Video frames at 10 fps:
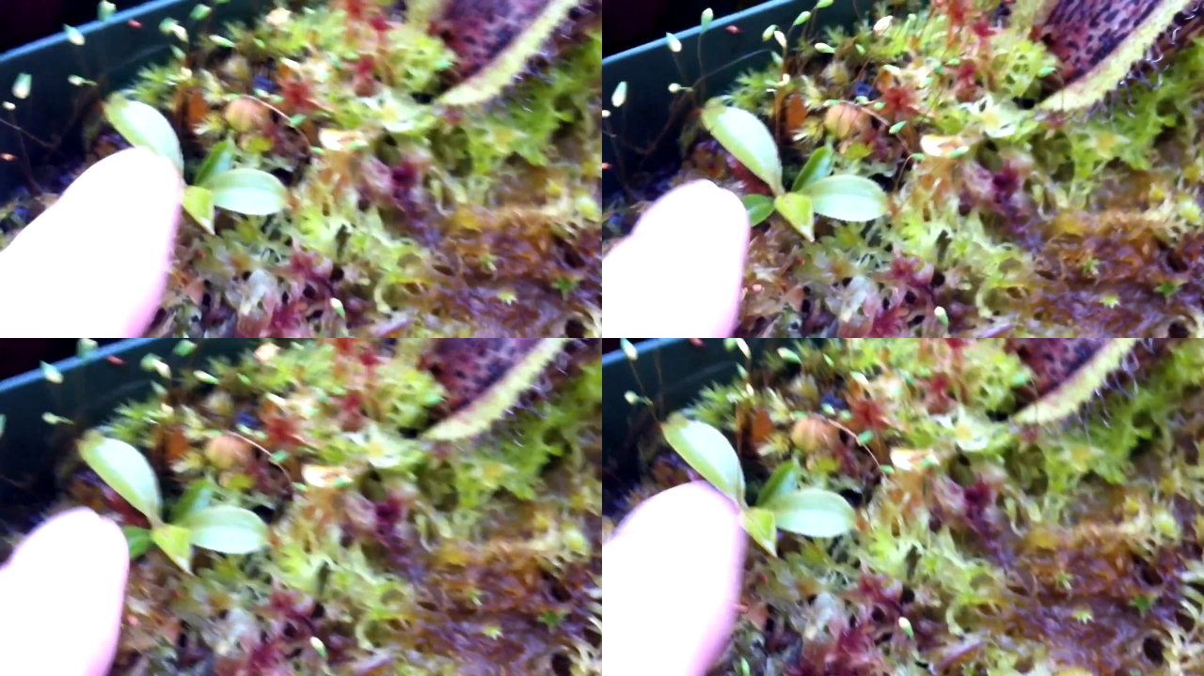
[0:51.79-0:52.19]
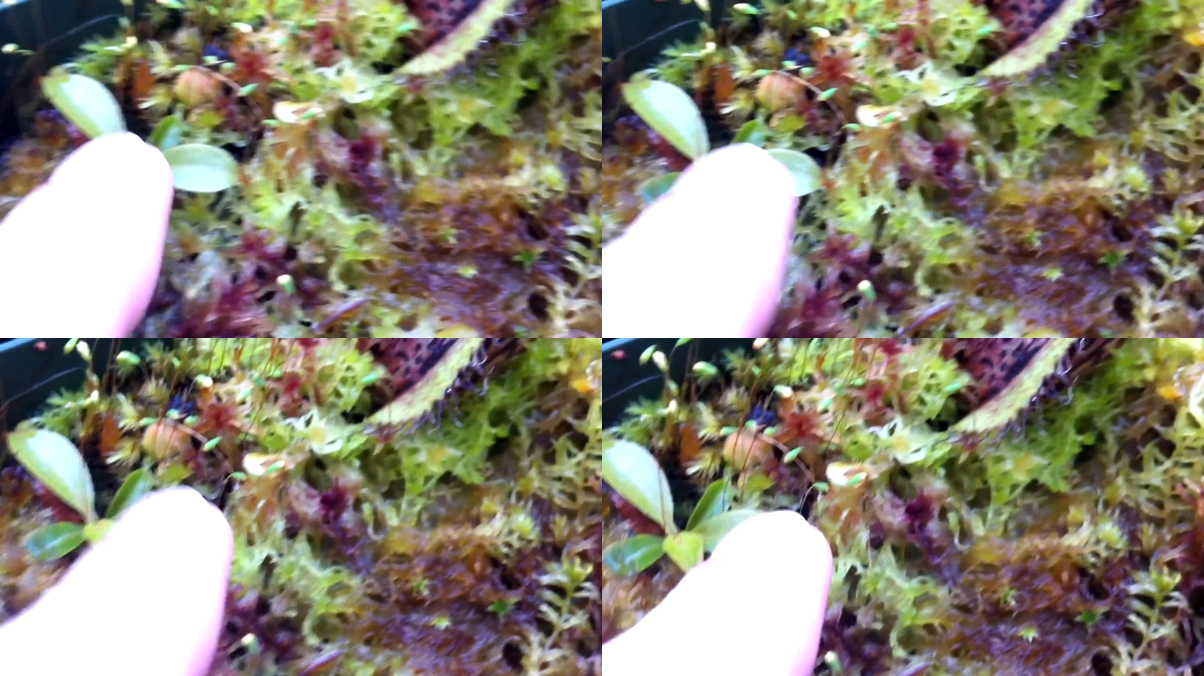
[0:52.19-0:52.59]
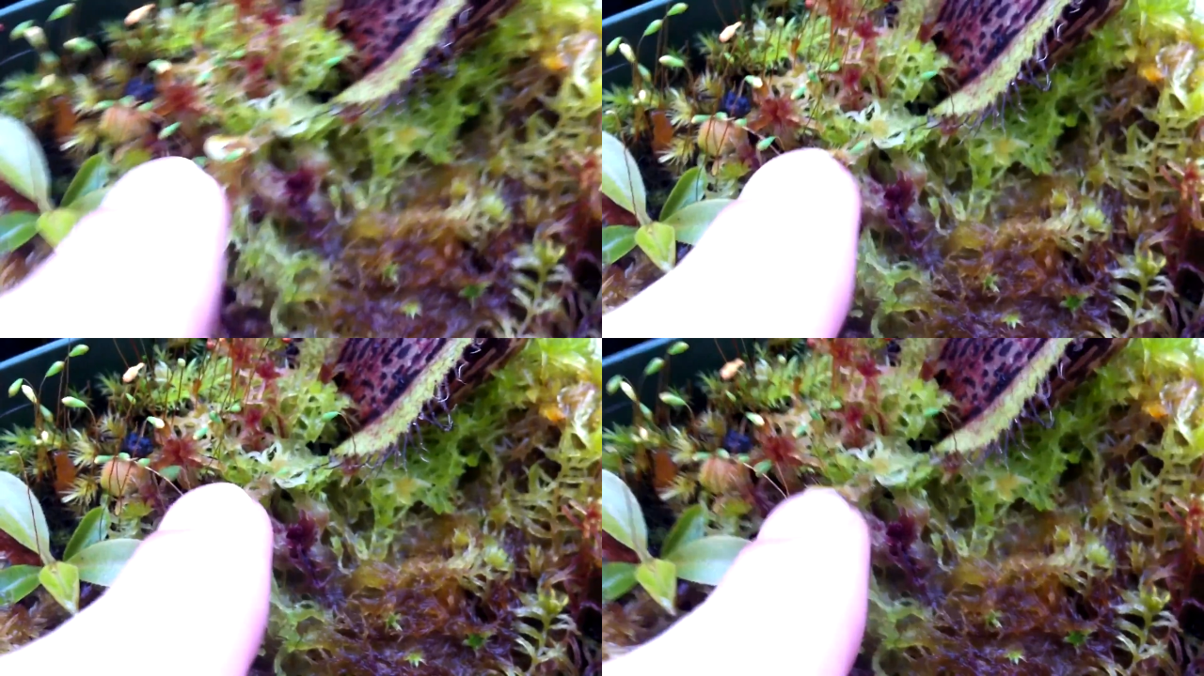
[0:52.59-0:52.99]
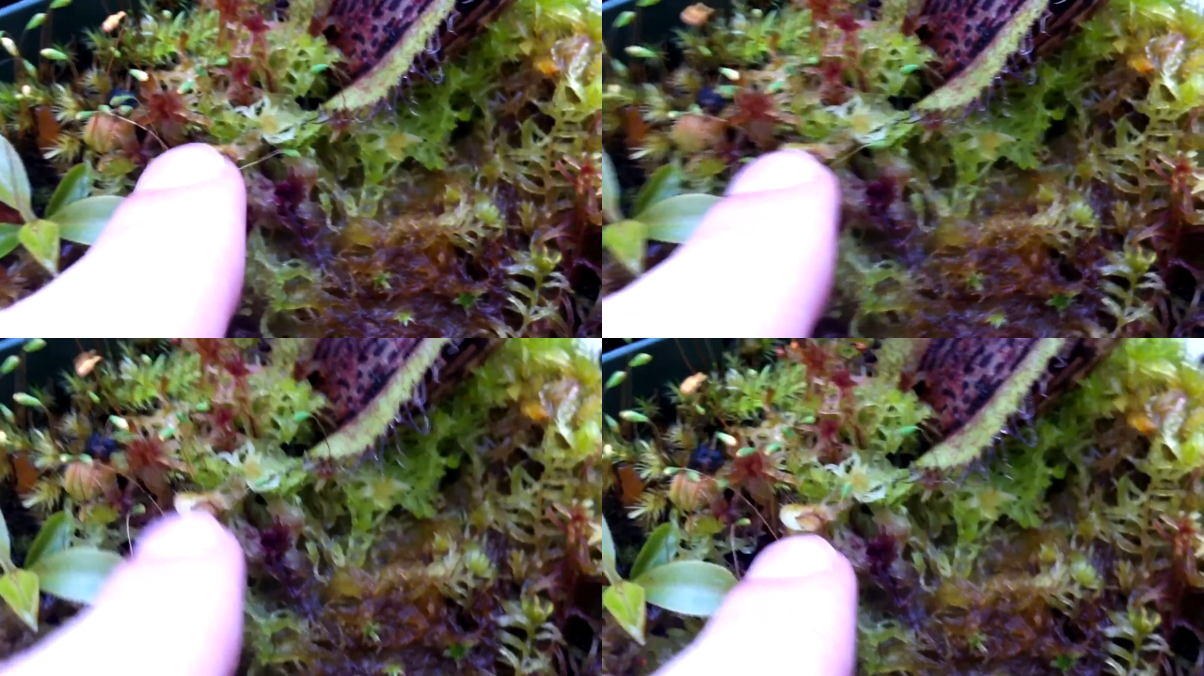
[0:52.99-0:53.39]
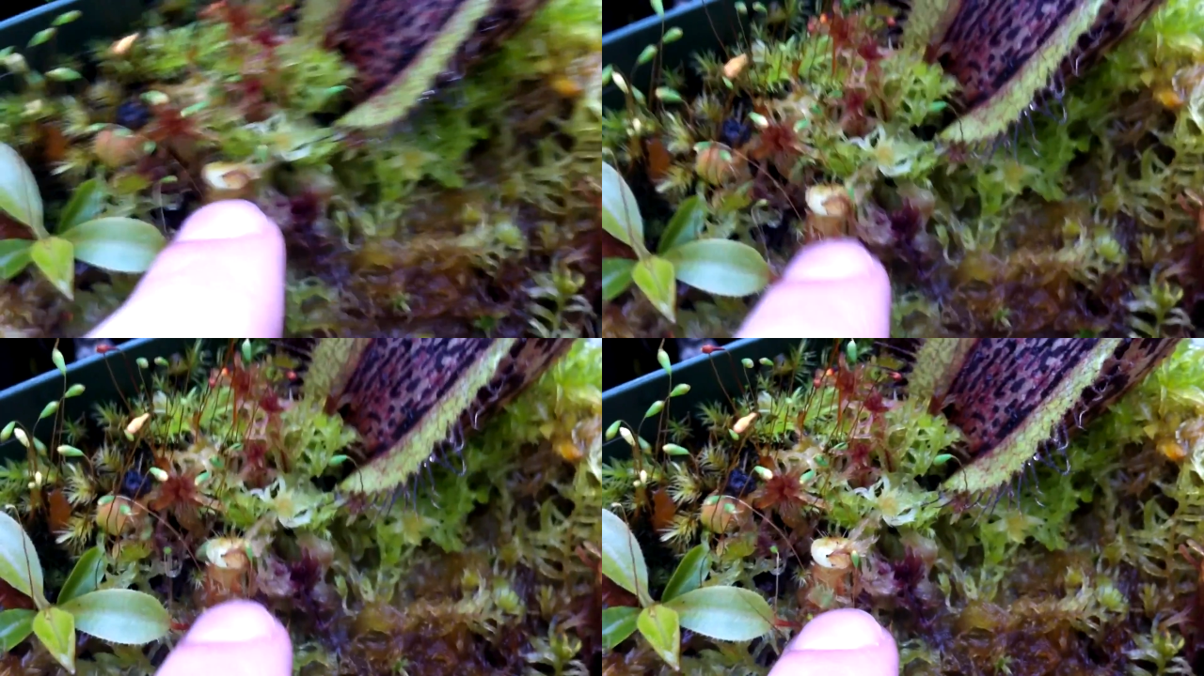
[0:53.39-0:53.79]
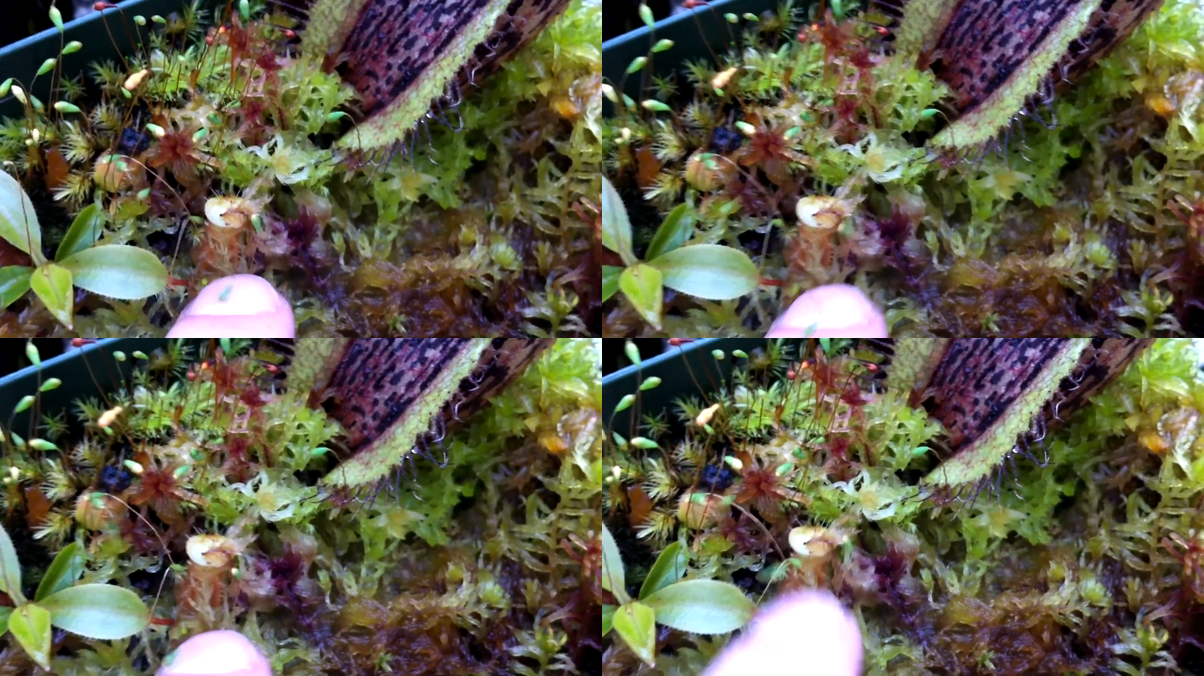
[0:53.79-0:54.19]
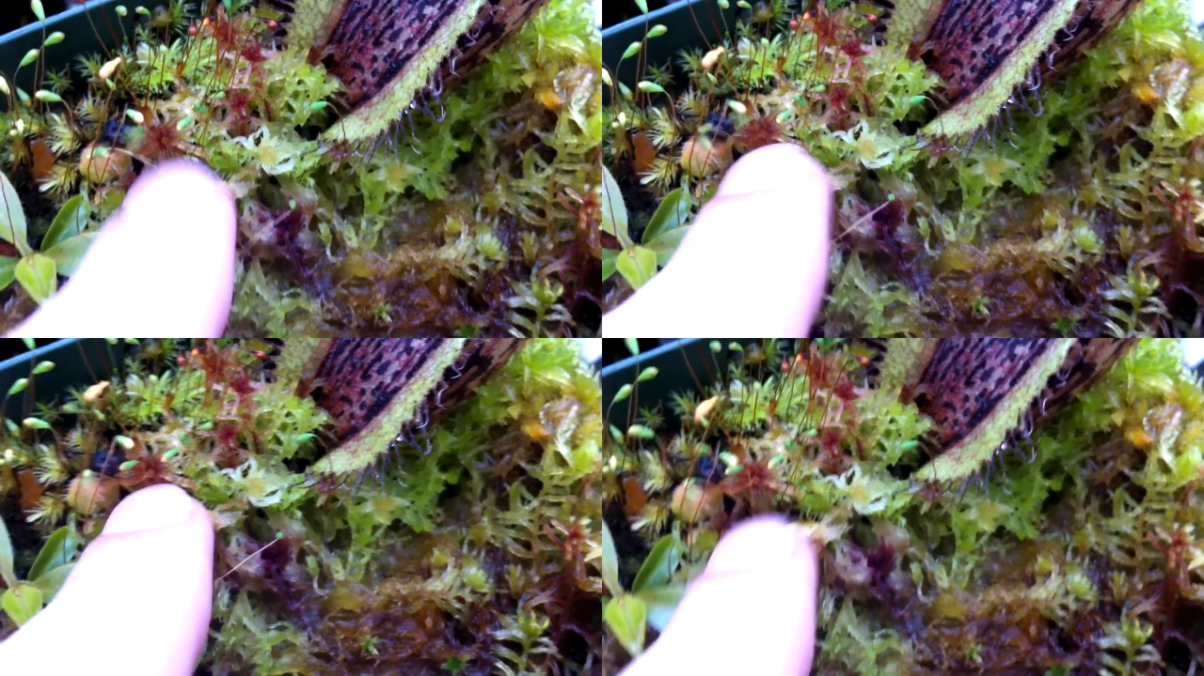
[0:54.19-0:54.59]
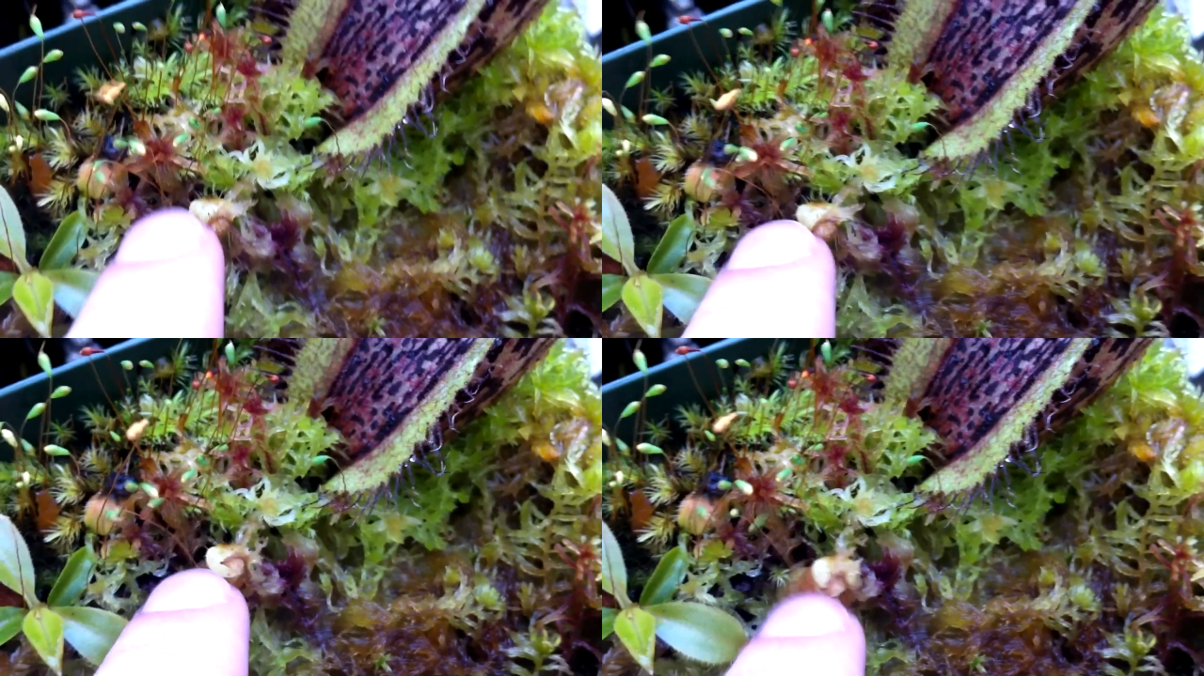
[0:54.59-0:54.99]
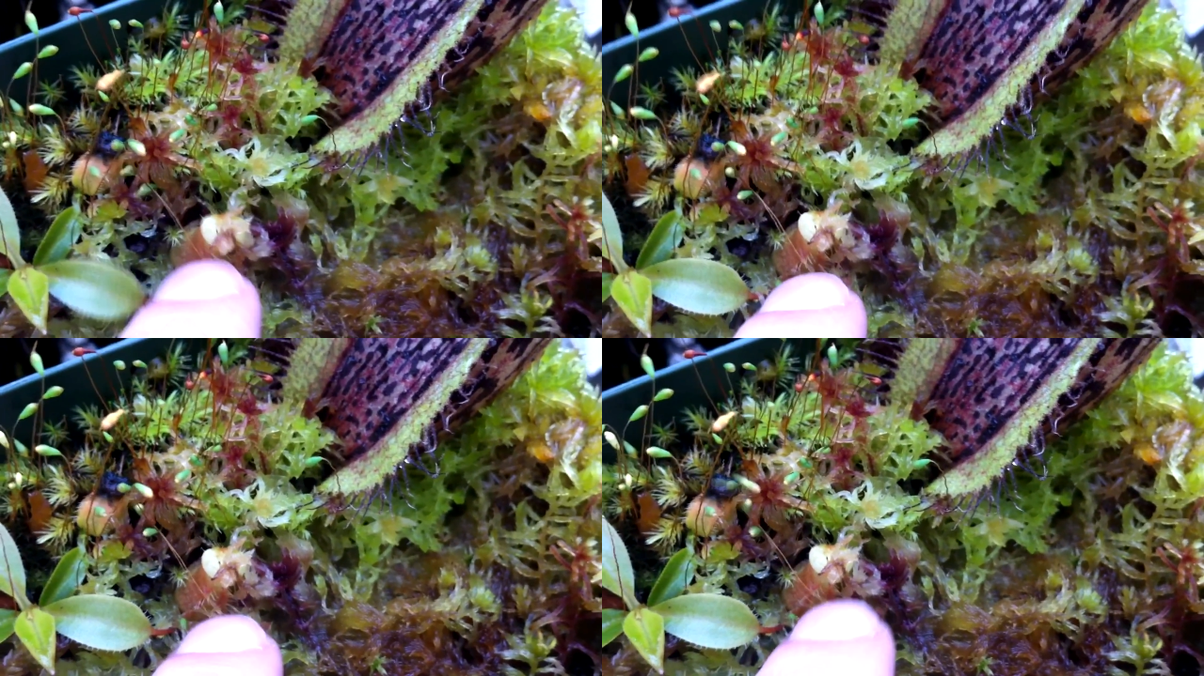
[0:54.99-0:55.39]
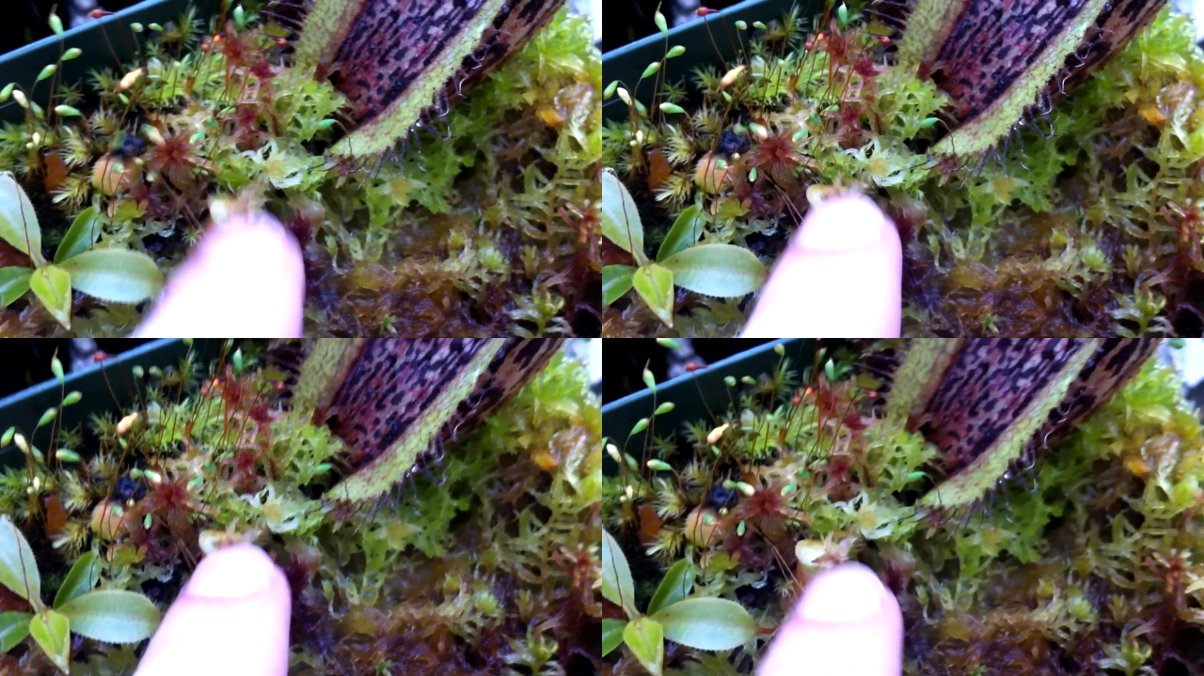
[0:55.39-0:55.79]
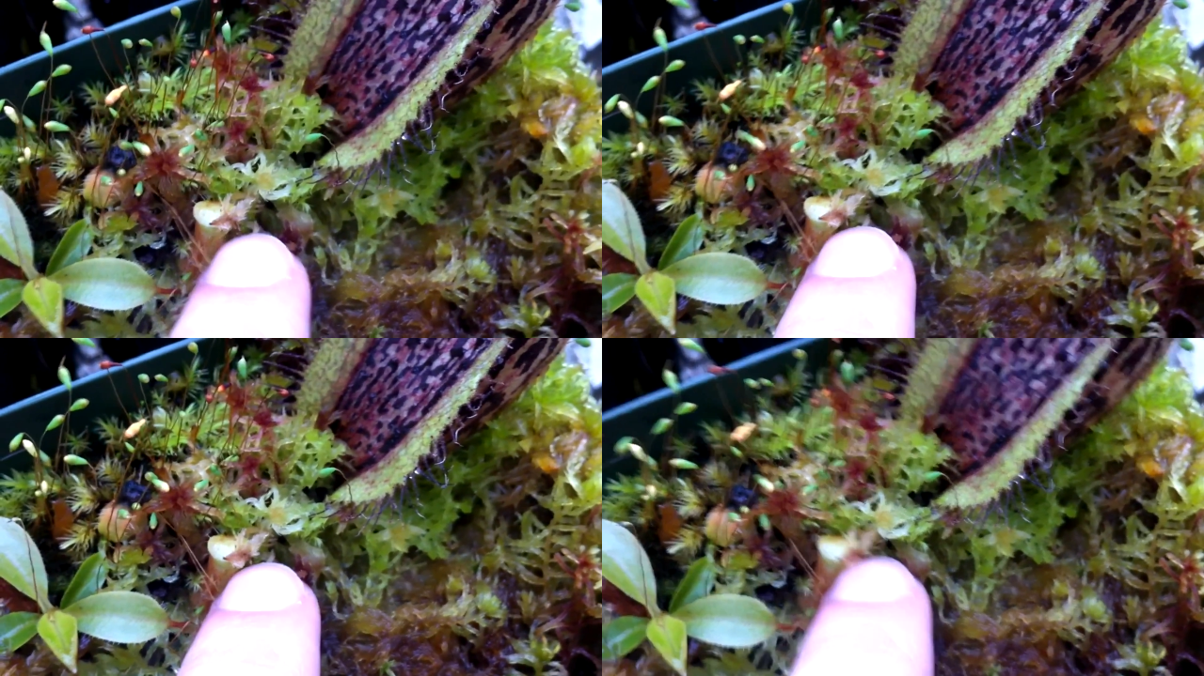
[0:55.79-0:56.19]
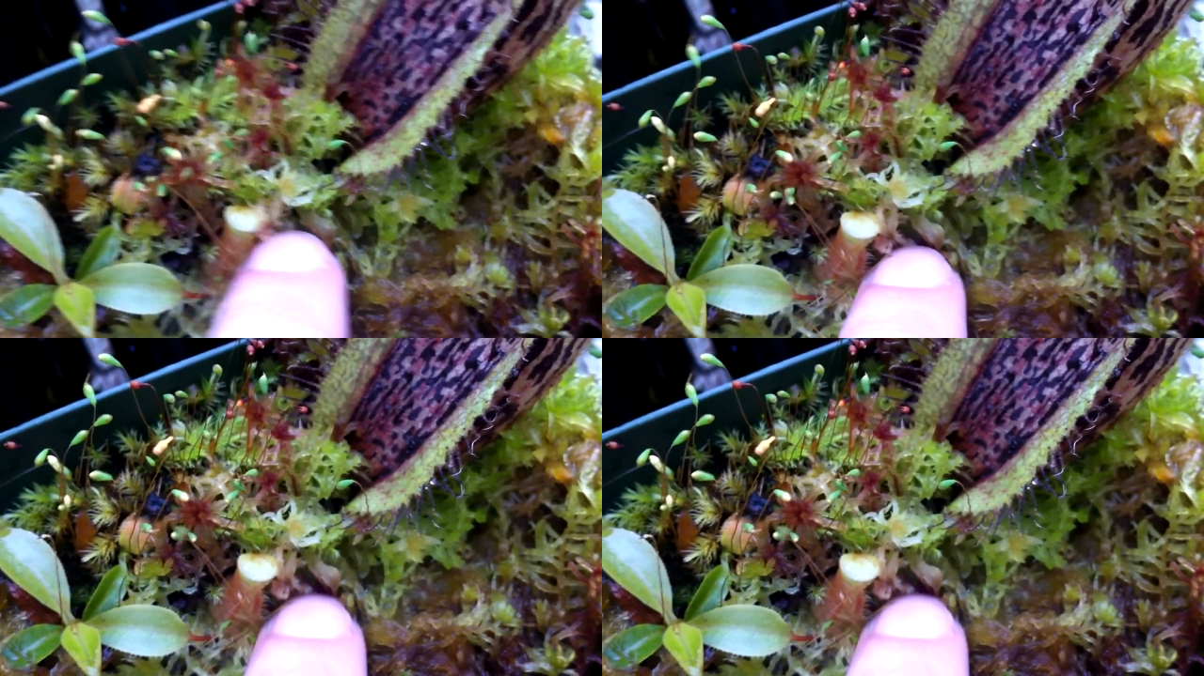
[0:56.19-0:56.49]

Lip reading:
Nobody's mouth can be seen.